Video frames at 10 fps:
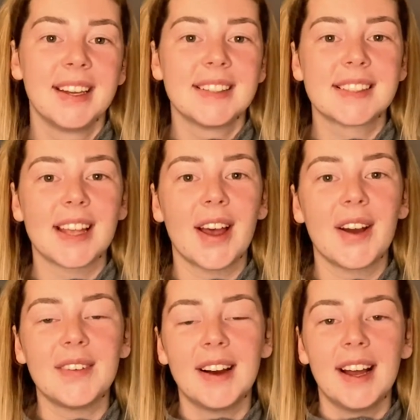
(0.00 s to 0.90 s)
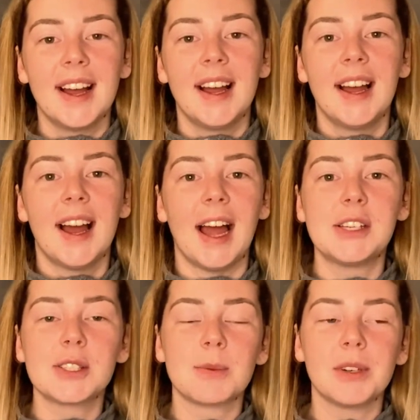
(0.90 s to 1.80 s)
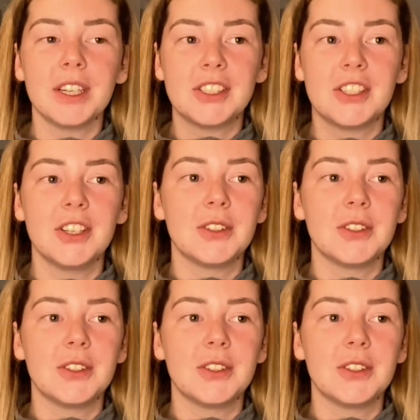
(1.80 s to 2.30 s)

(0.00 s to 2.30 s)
So I just wanted you